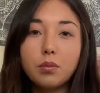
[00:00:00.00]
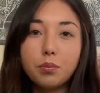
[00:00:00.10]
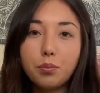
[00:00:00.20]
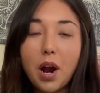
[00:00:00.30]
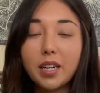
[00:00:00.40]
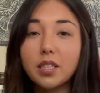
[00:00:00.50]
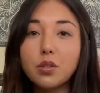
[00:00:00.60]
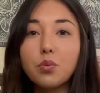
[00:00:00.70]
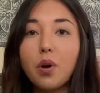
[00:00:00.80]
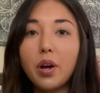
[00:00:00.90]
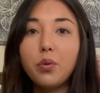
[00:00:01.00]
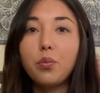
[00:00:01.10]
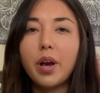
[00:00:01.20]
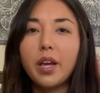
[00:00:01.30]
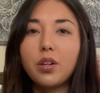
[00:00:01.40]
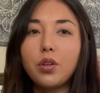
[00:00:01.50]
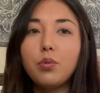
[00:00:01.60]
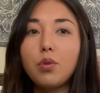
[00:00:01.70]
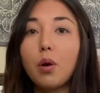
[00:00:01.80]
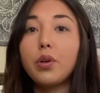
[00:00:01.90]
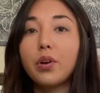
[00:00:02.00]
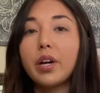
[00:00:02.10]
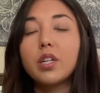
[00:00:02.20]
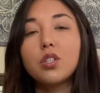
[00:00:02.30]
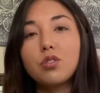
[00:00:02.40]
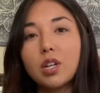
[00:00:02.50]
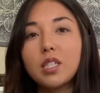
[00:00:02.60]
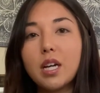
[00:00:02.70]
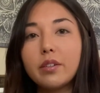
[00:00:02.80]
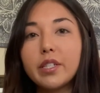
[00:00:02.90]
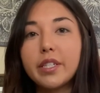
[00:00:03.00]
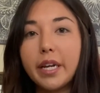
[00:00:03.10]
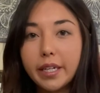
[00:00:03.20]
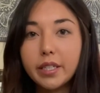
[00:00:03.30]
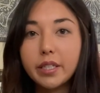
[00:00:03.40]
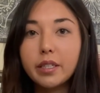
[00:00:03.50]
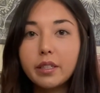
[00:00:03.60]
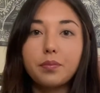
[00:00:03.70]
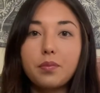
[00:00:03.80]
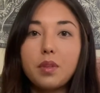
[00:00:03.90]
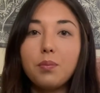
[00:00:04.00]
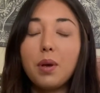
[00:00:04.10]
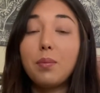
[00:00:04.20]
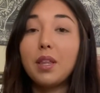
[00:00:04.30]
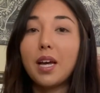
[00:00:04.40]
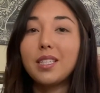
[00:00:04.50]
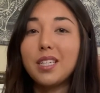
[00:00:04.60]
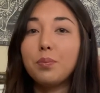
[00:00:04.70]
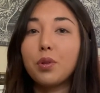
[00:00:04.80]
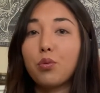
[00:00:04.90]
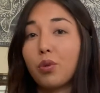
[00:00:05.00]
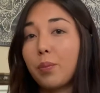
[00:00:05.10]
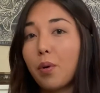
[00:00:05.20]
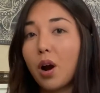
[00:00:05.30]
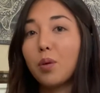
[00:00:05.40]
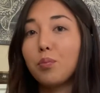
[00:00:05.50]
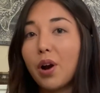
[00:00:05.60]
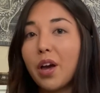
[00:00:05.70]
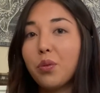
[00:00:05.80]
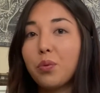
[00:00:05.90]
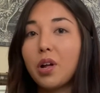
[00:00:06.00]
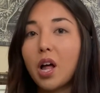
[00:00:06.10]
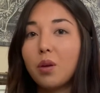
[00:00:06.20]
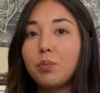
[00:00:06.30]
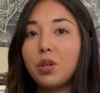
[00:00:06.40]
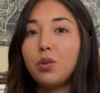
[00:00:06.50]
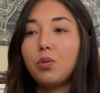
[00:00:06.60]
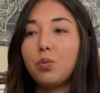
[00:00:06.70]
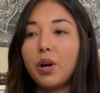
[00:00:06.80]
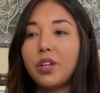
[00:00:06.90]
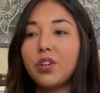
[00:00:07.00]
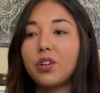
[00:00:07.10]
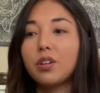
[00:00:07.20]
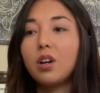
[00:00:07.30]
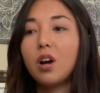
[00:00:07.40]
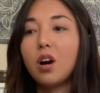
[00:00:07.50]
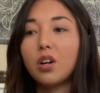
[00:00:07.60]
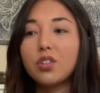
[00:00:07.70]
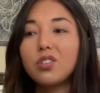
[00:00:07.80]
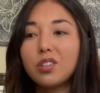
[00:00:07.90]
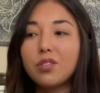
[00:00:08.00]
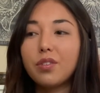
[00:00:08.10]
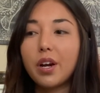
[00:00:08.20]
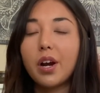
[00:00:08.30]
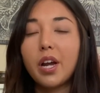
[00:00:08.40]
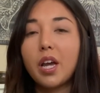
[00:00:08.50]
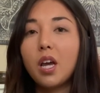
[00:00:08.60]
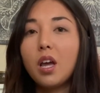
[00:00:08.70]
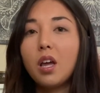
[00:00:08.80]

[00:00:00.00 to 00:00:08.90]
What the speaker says: practice one when you know you're in a stressed out state. Maybe that deep 3-part breath will help you when you're under a very